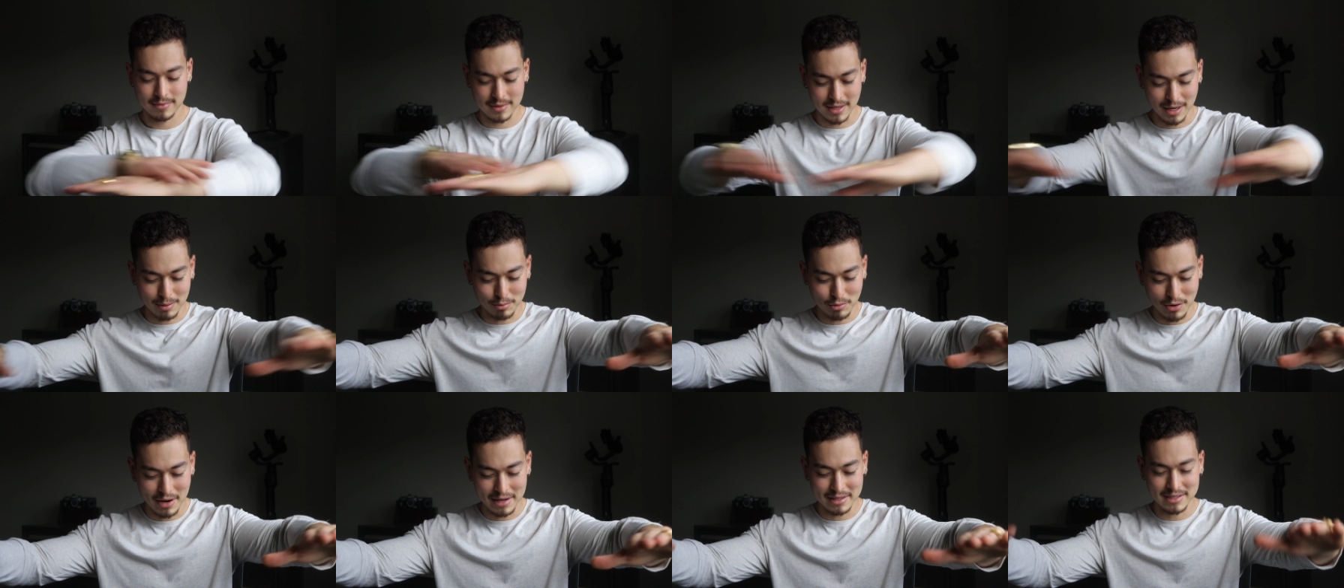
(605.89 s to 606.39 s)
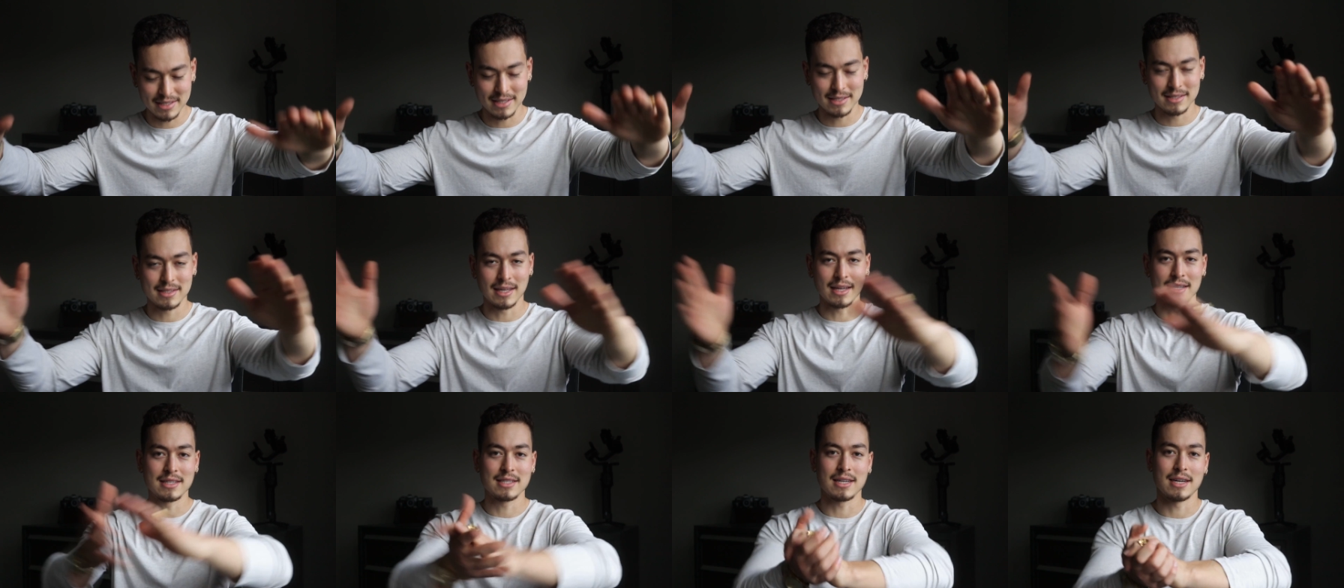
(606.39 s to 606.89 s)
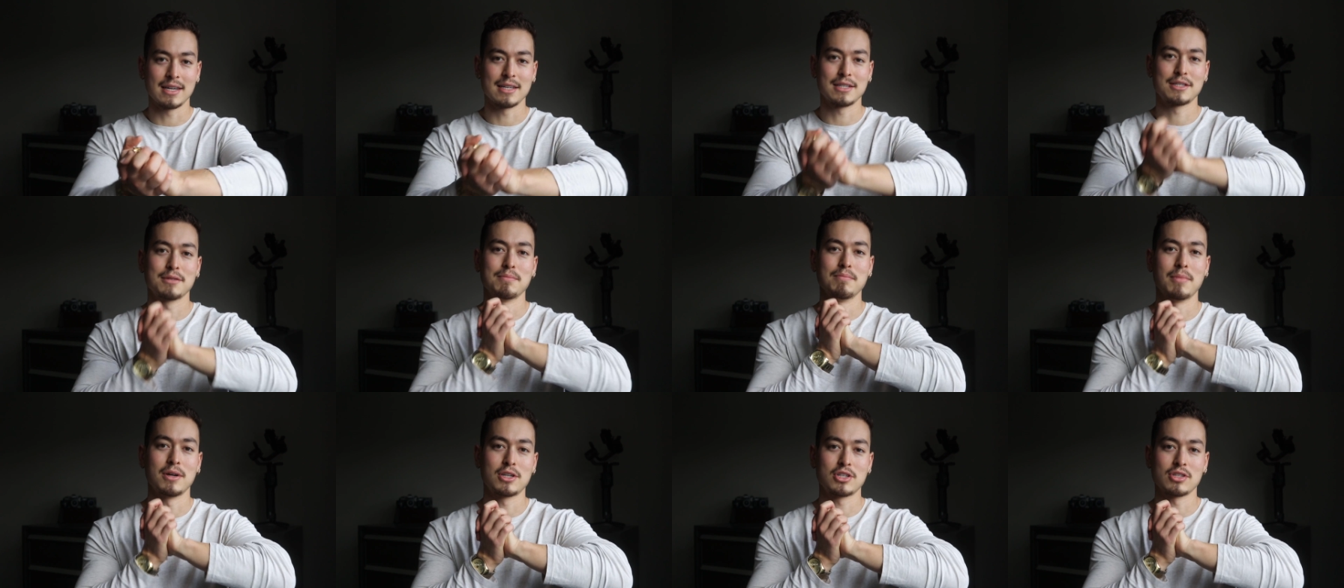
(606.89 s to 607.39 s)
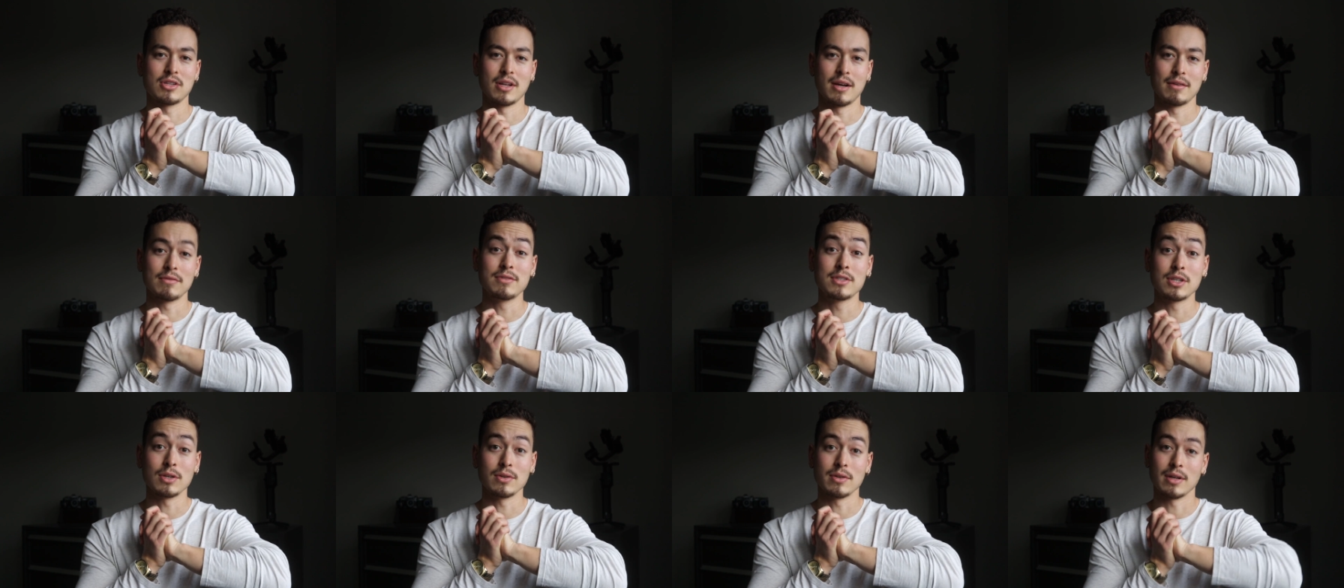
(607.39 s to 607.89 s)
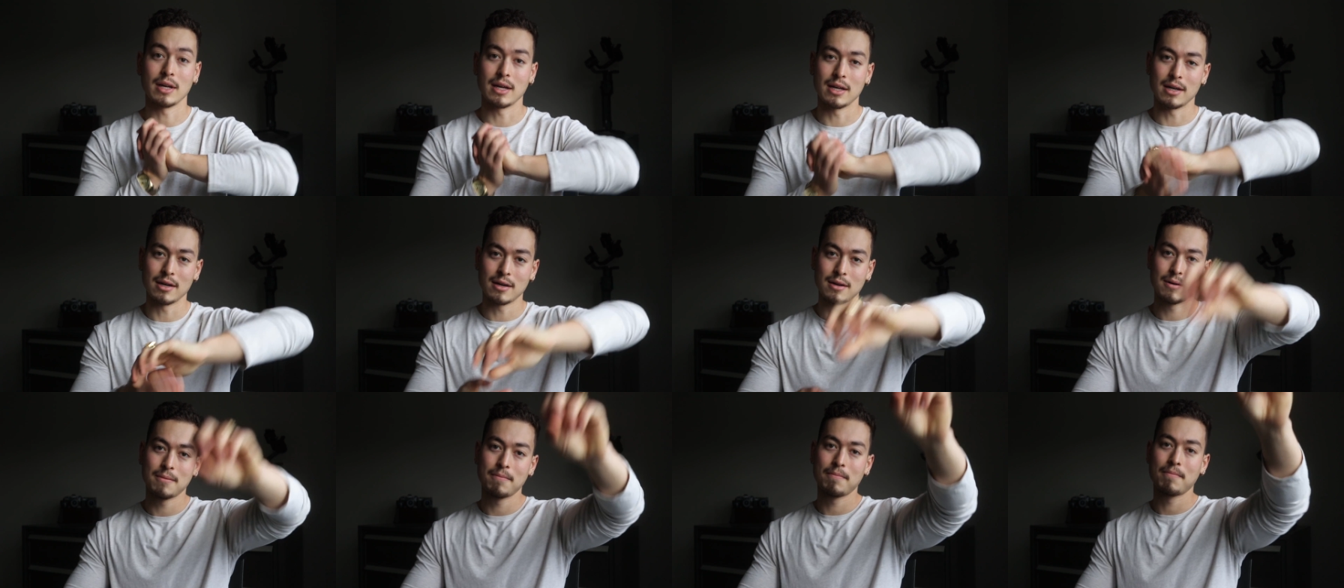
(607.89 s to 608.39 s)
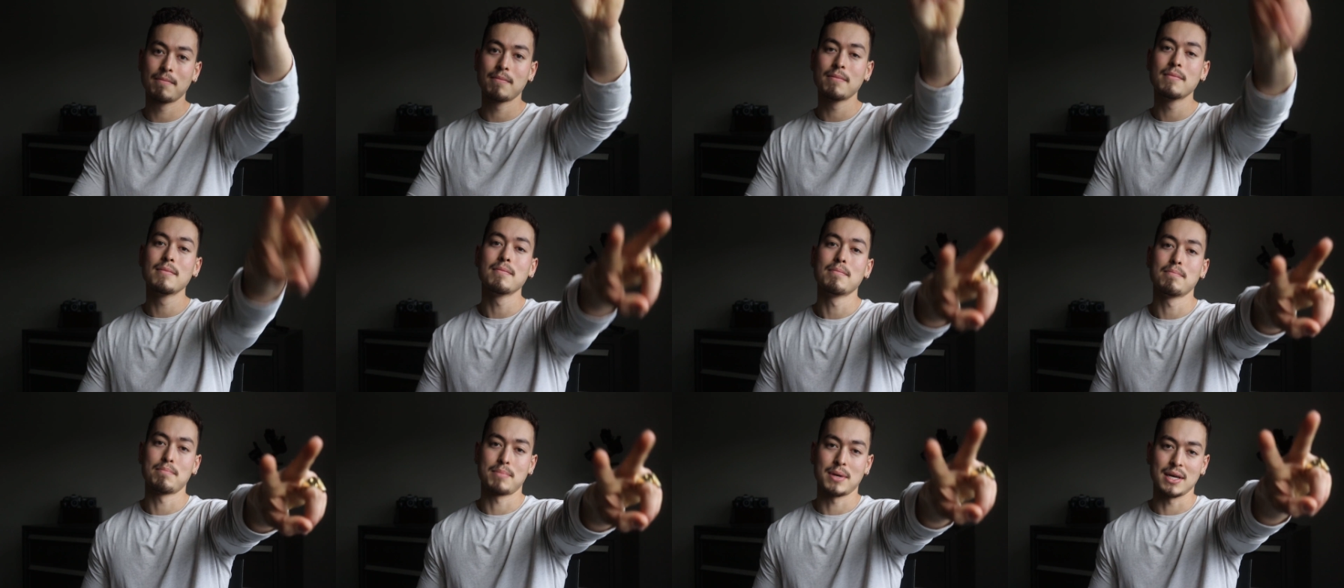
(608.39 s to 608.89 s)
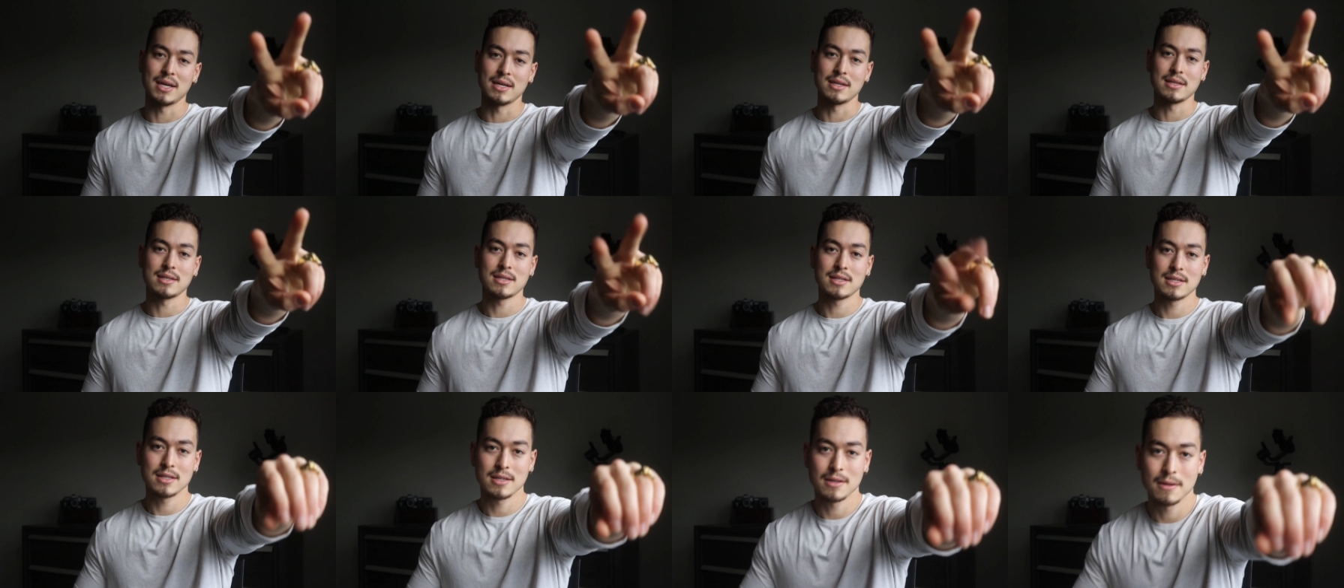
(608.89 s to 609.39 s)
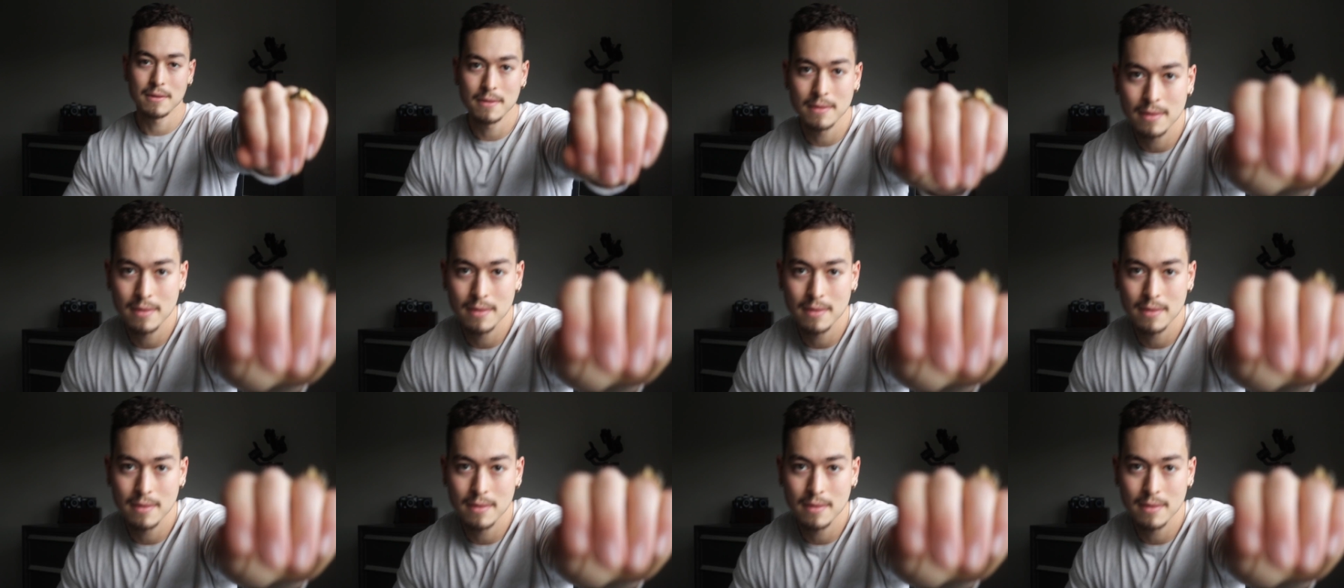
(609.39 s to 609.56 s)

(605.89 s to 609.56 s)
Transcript: I'm ranting. Thanks, guys. Much love. Till then, peace.